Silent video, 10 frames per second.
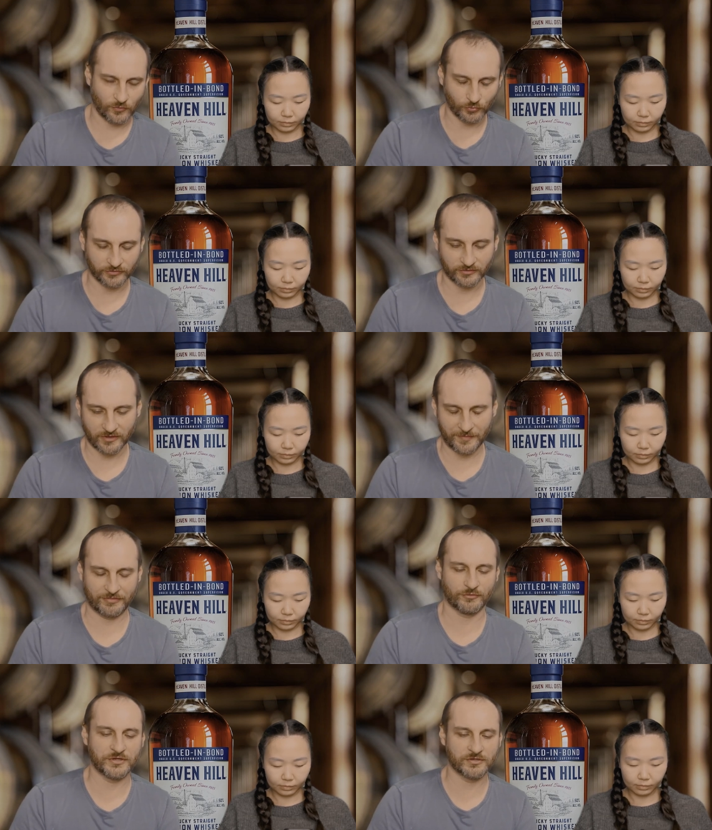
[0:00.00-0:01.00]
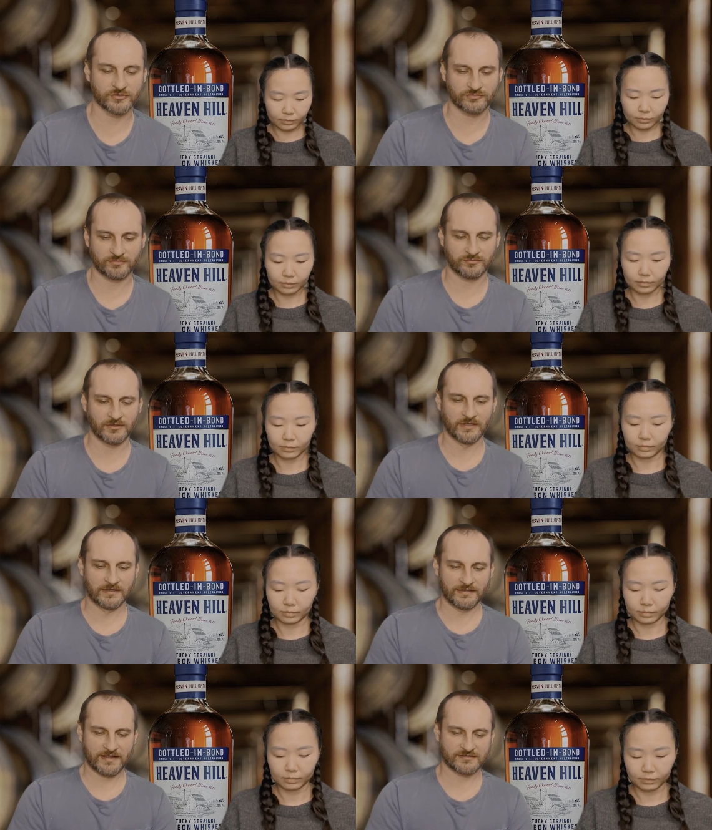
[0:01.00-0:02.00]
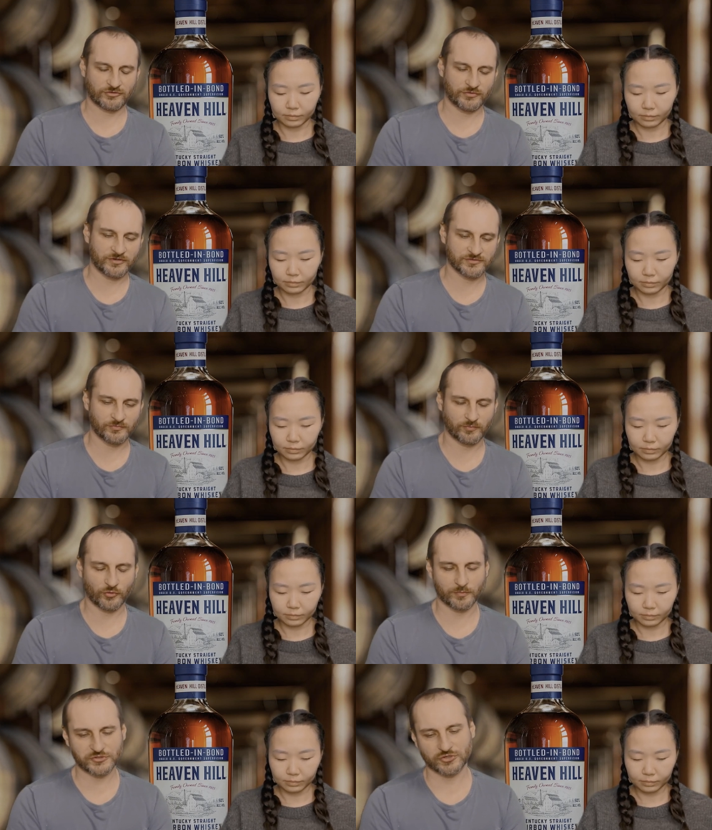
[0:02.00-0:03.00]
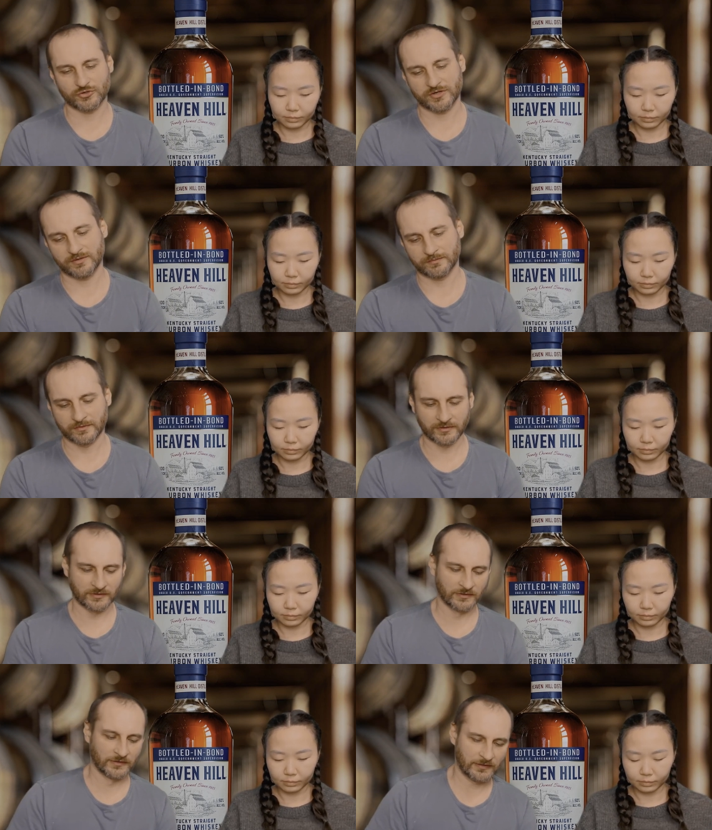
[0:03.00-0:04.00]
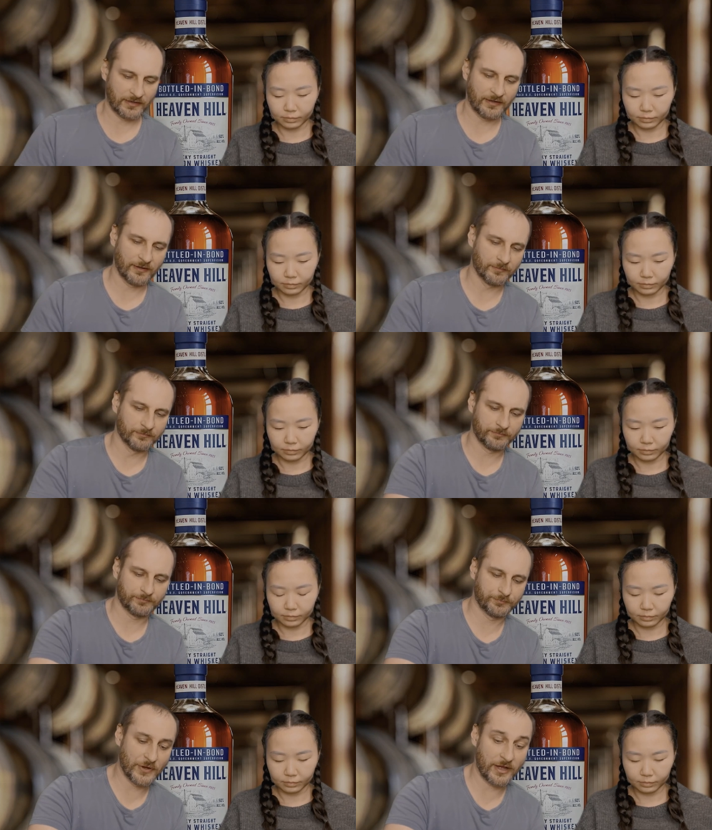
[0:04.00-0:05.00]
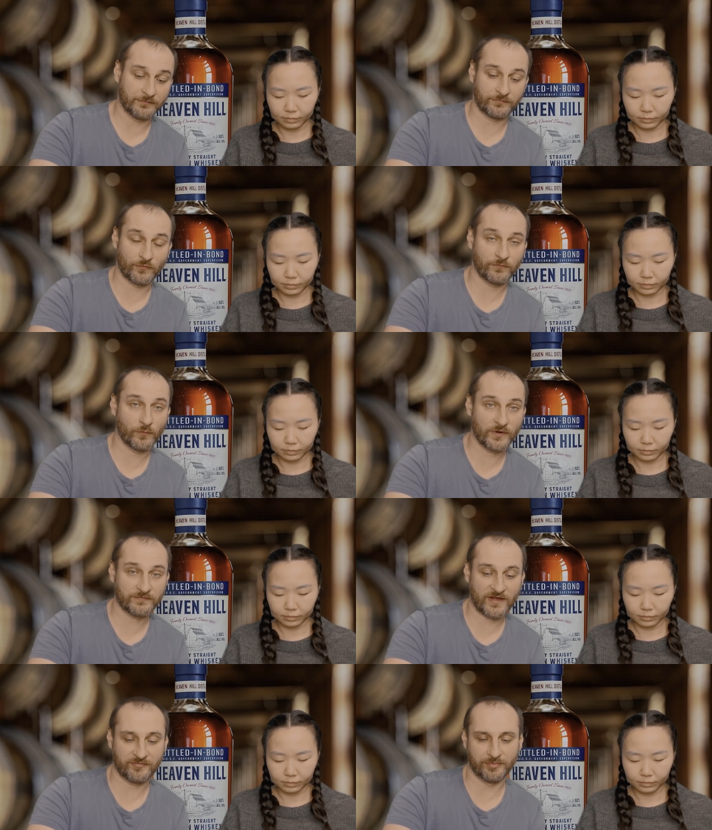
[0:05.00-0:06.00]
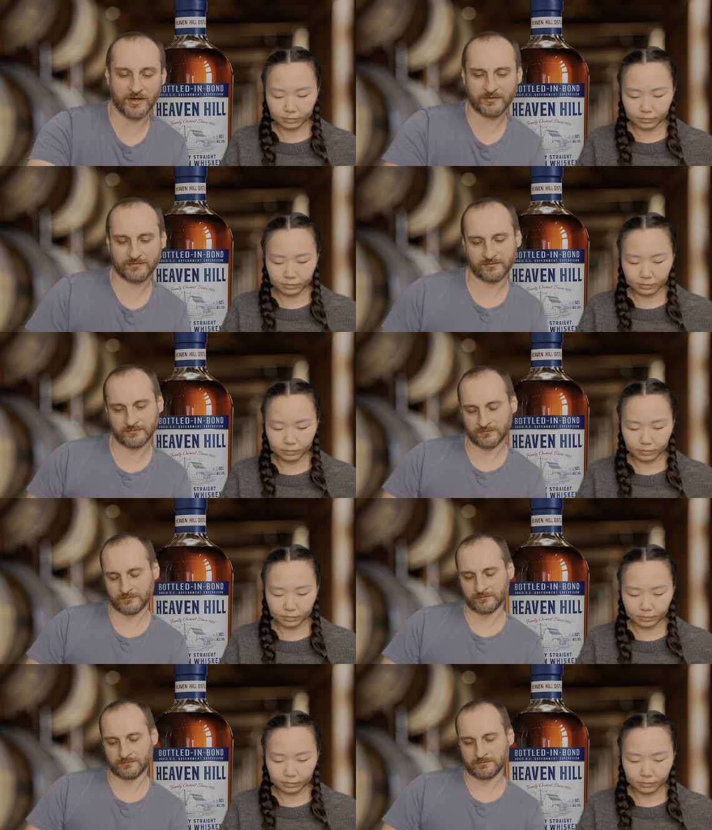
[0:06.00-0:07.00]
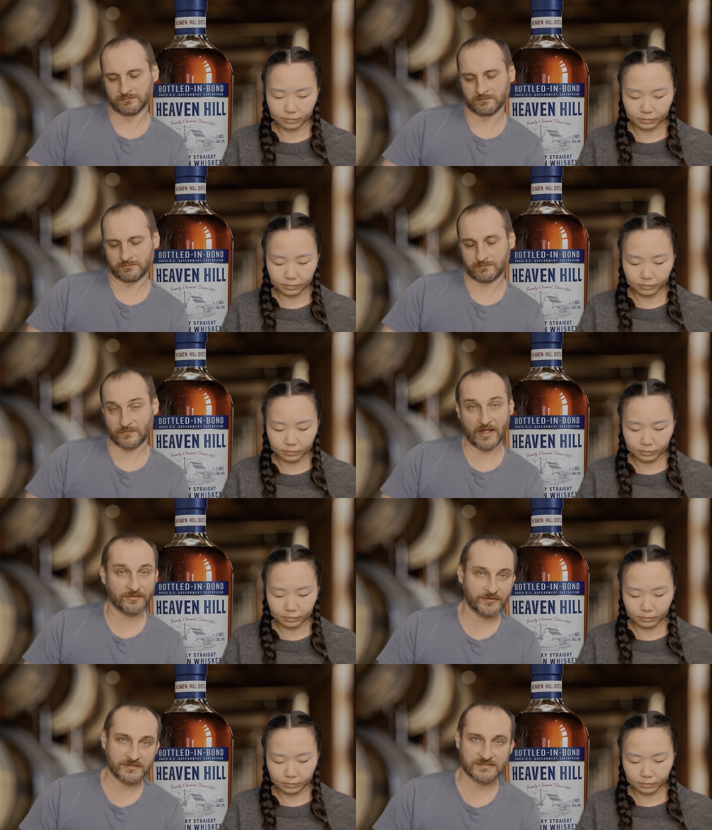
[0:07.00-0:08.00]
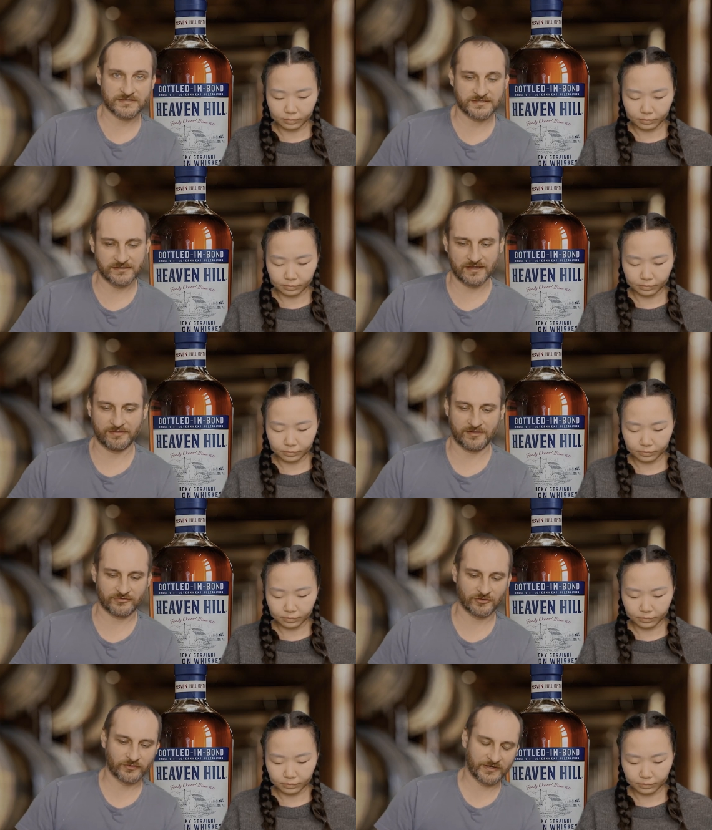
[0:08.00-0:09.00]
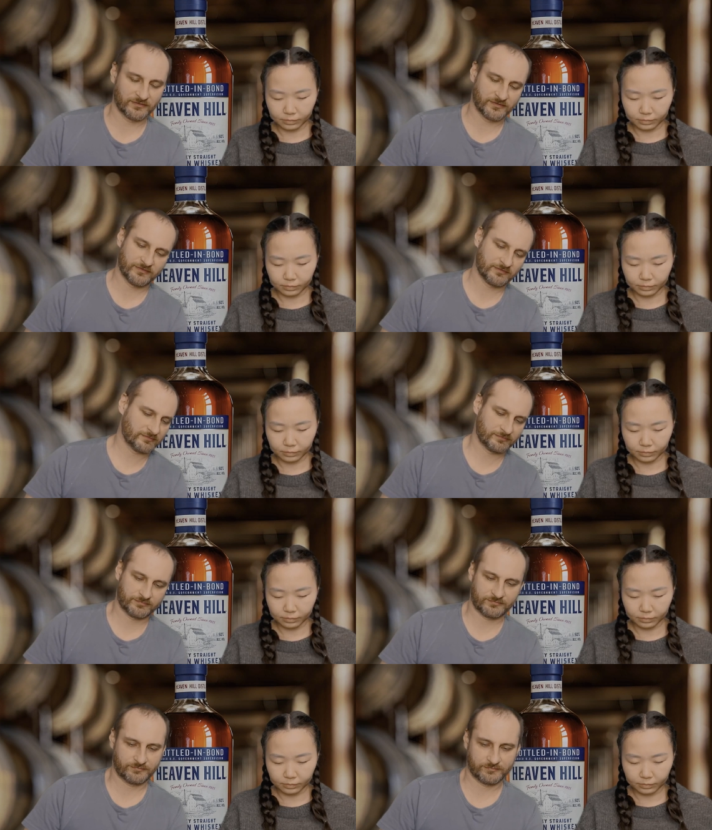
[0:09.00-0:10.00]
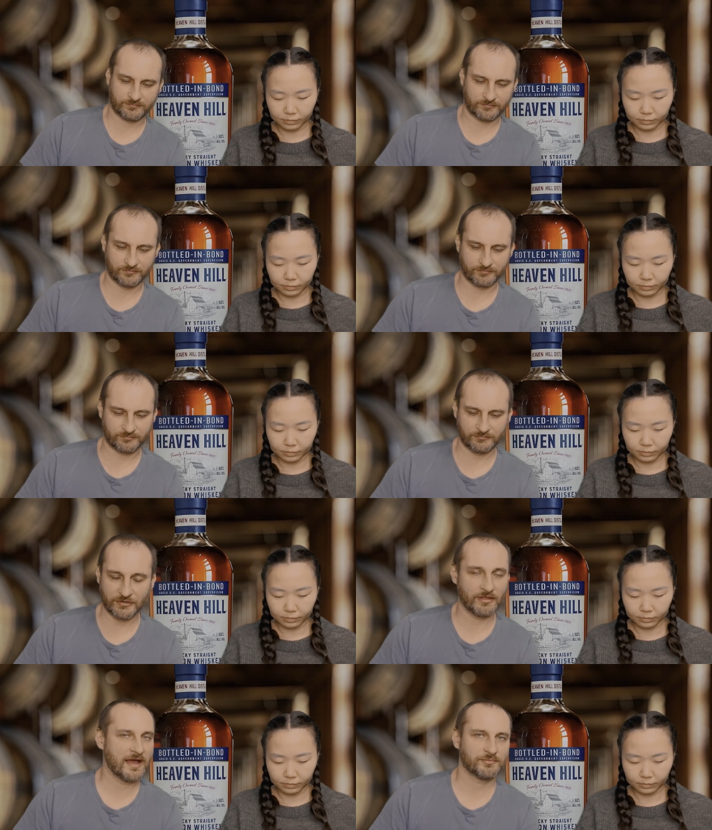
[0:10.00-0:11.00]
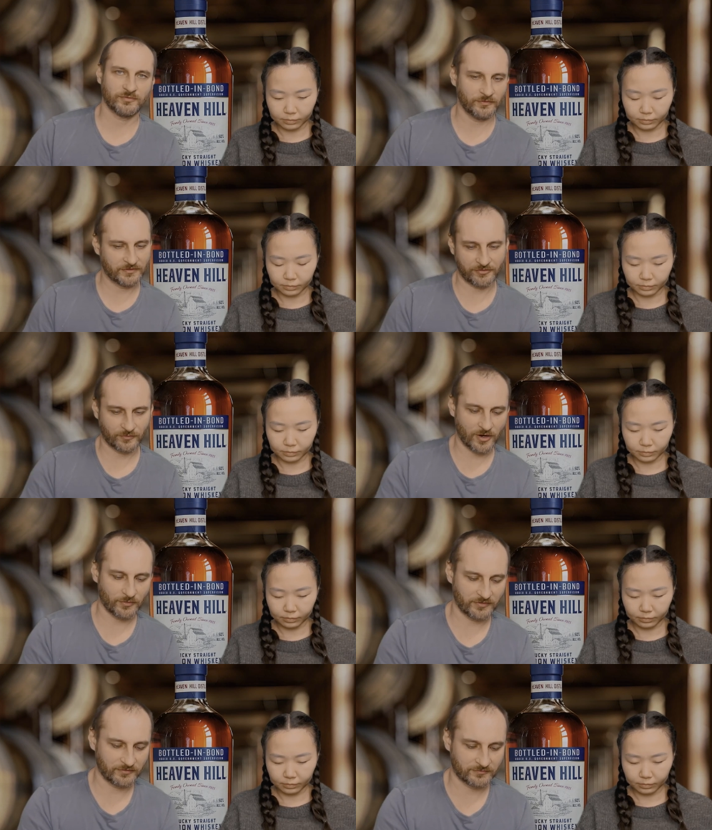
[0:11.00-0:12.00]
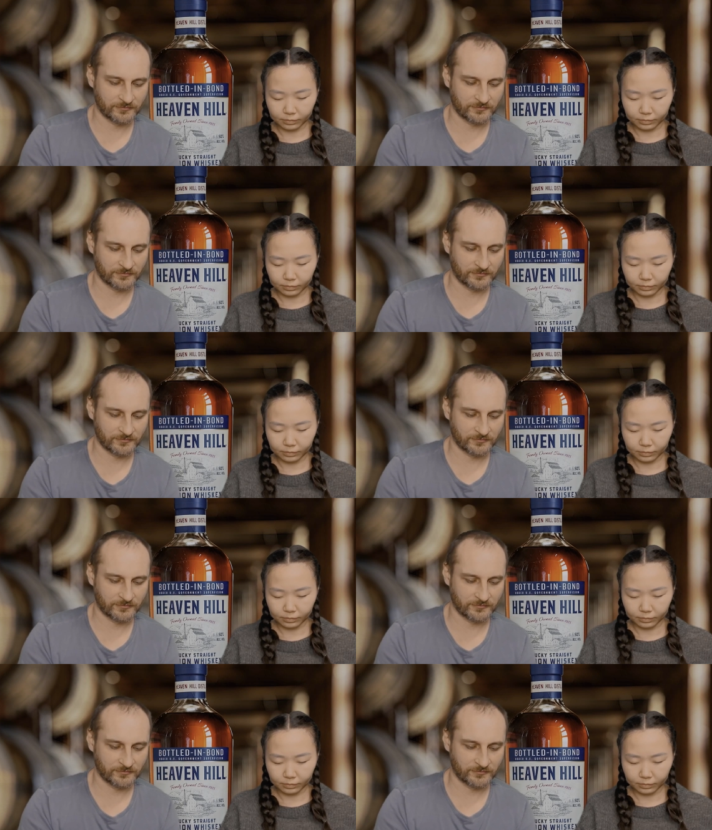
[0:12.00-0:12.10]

Speaker 1: older. I mean, three years has three years more maturity. Um, but for 45 bucks, I think it's a steal. I think it's a great. It's not absolutely nothing wrong with it.